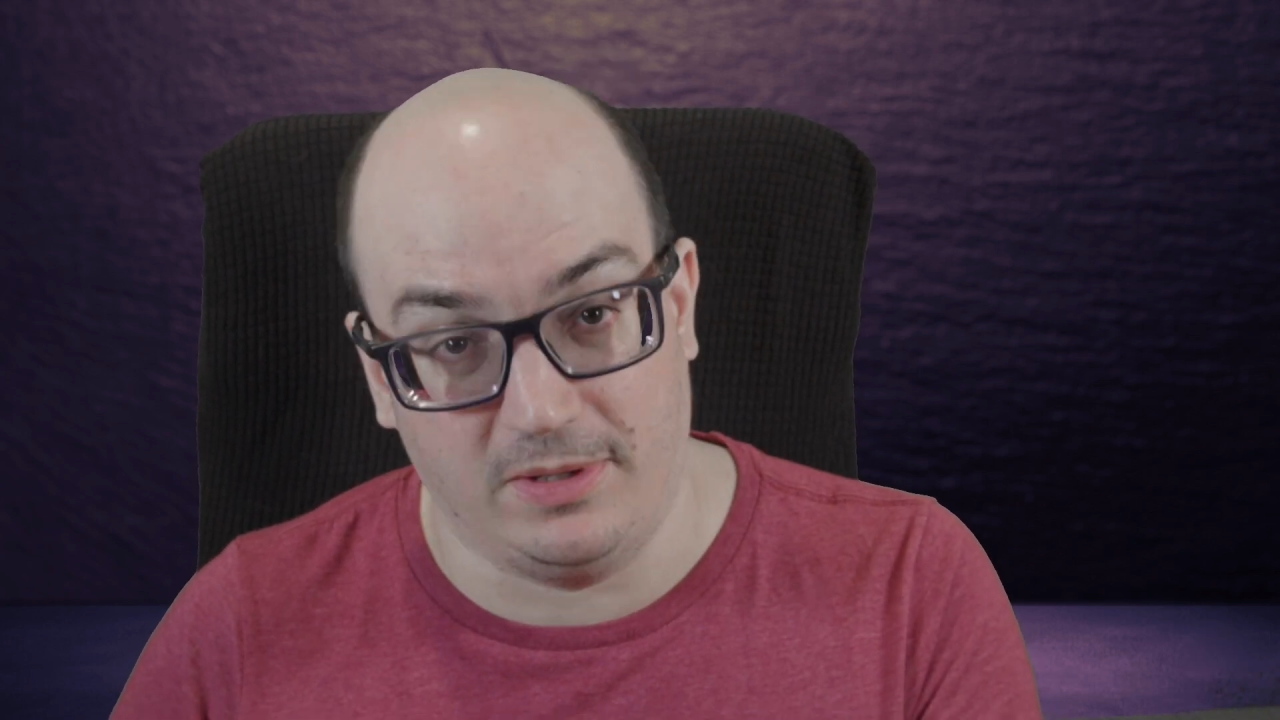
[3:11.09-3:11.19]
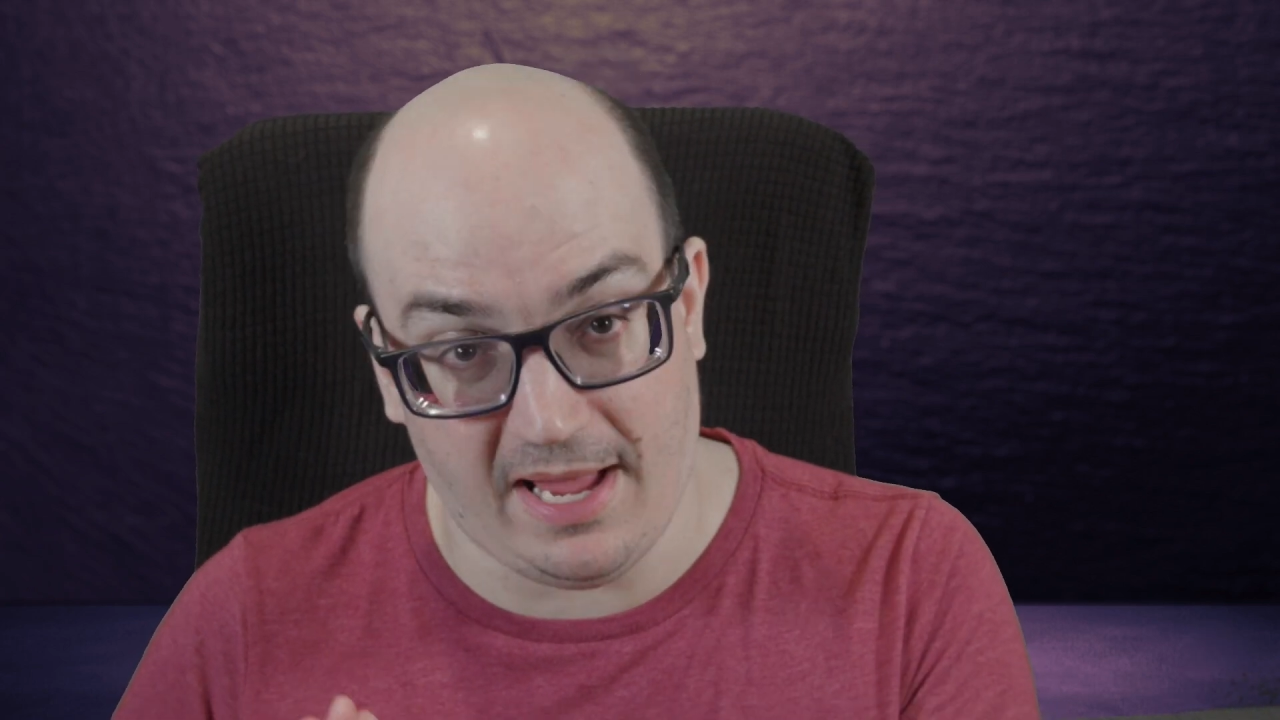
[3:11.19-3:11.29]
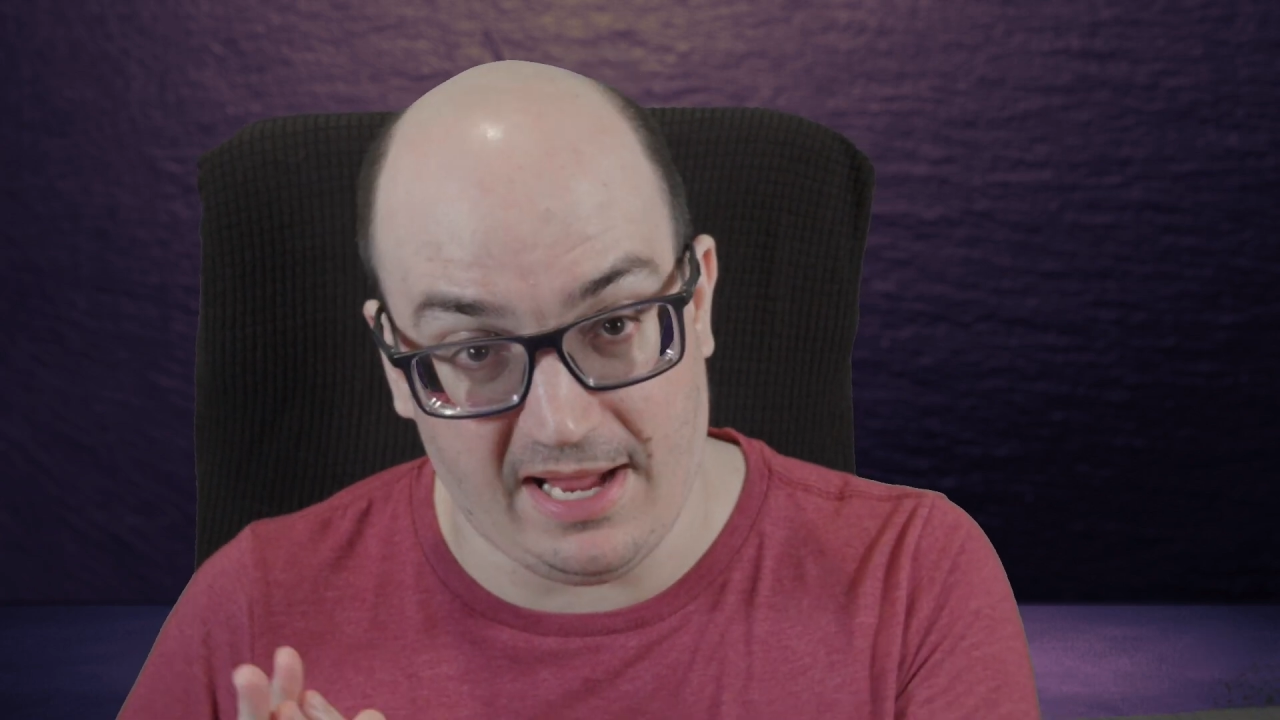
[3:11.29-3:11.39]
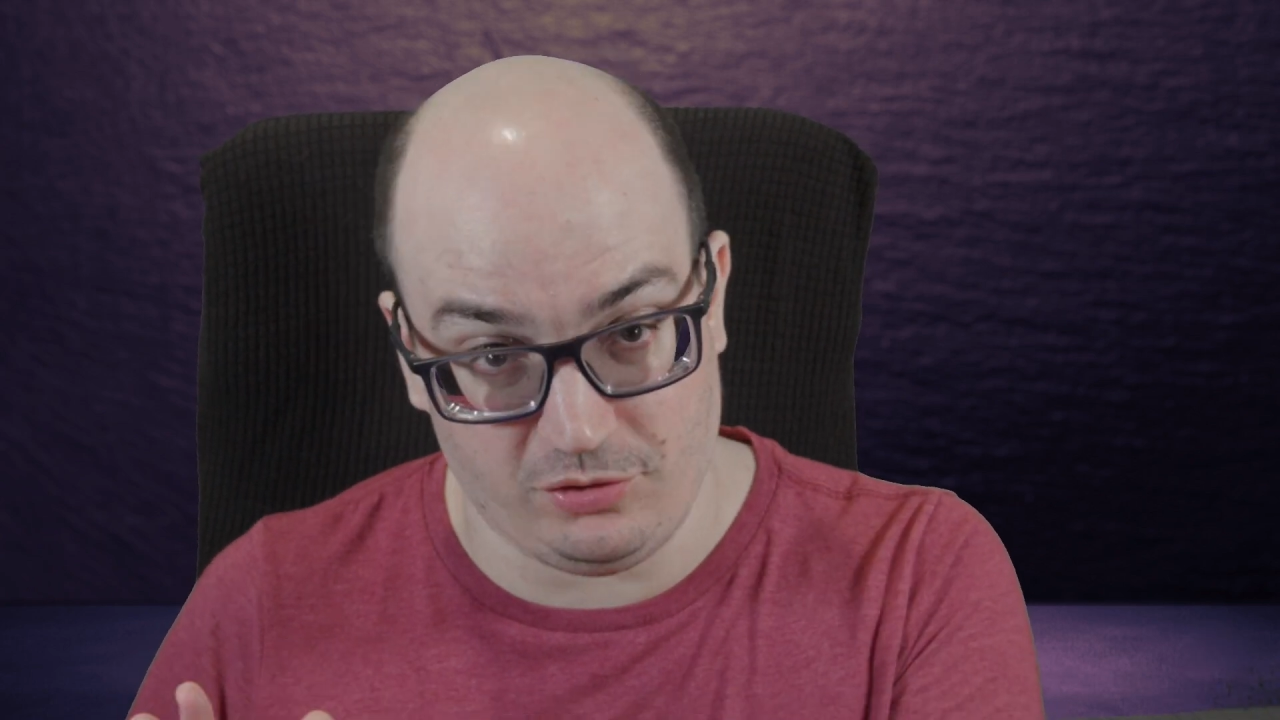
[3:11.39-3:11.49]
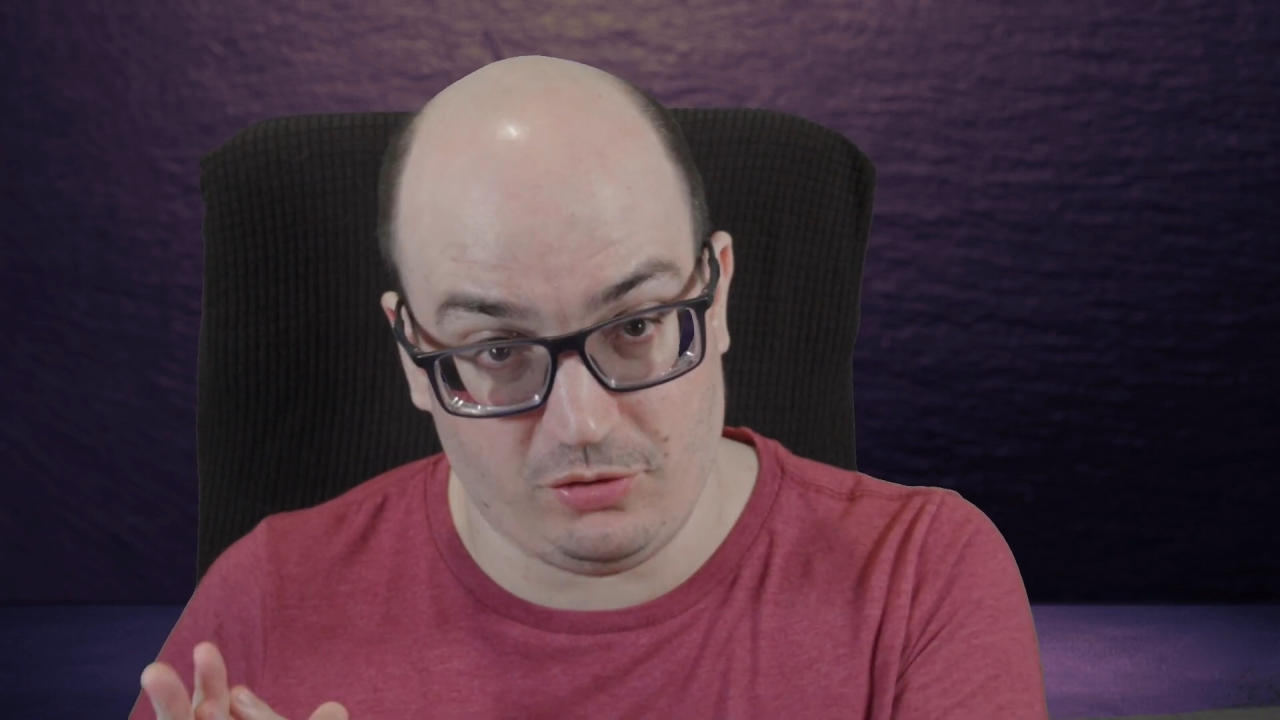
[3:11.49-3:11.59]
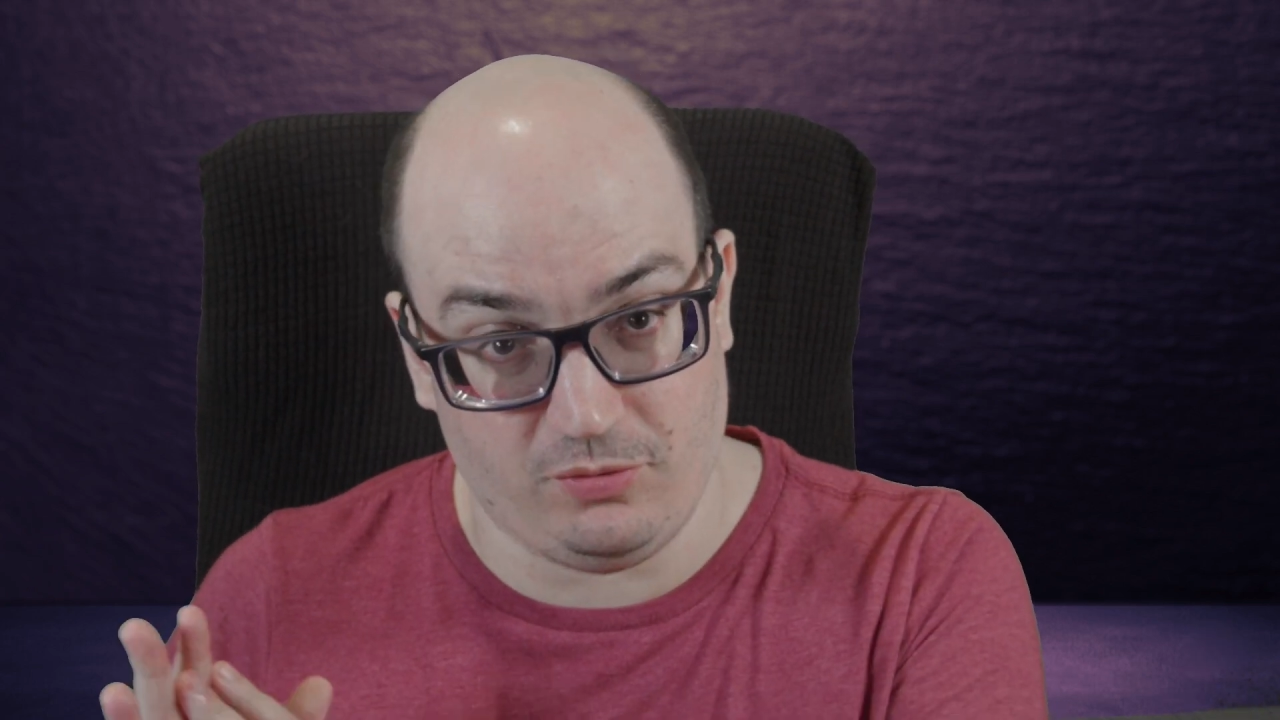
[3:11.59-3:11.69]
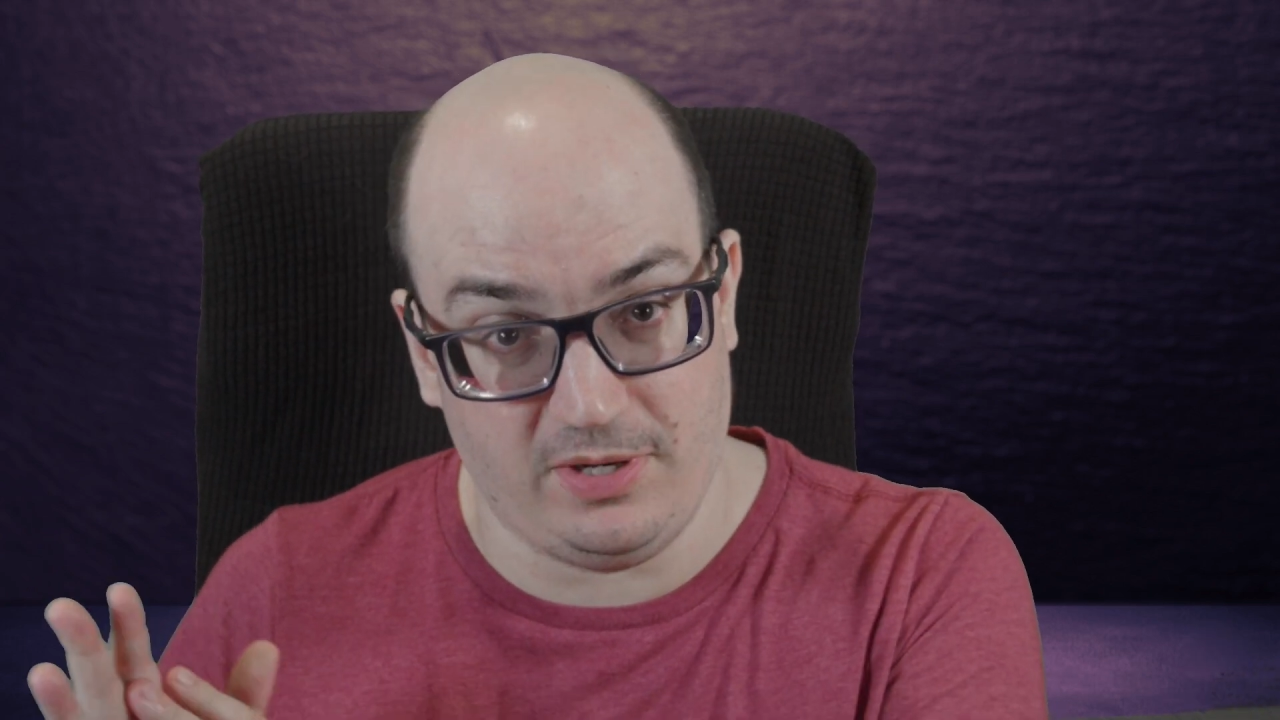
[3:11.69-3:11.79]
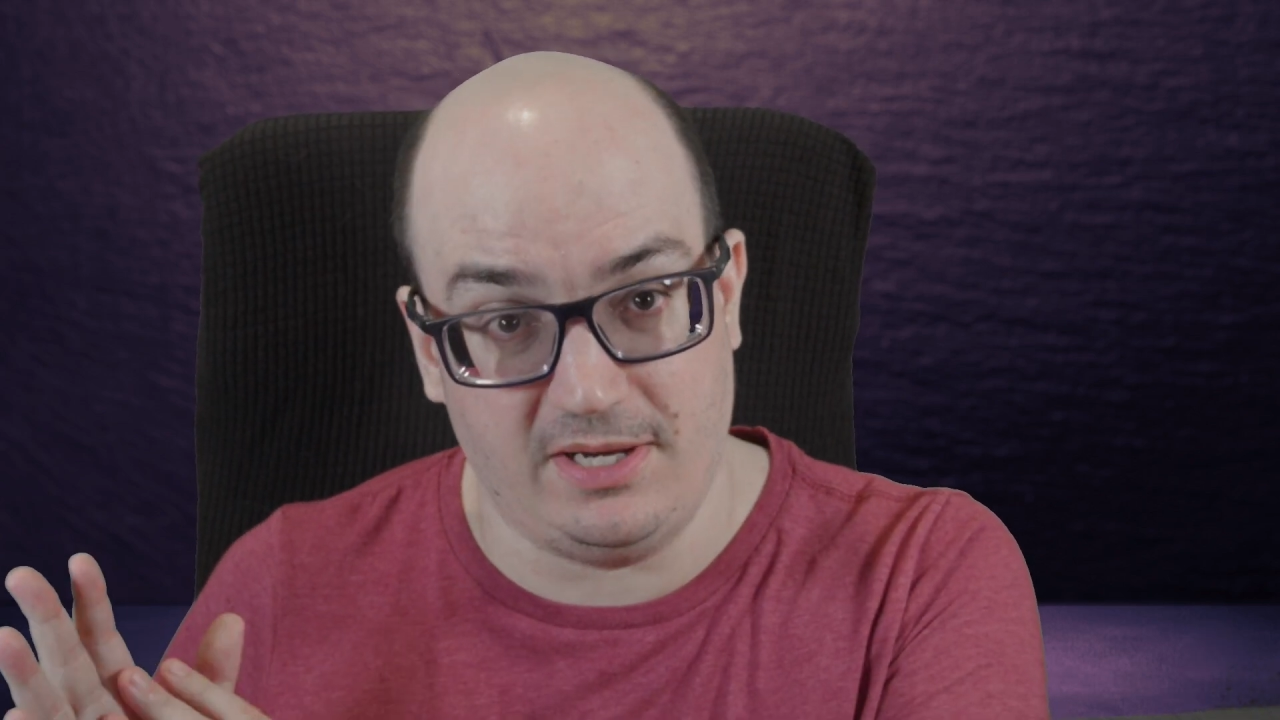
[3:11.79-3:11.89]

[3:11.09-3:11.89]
Azure create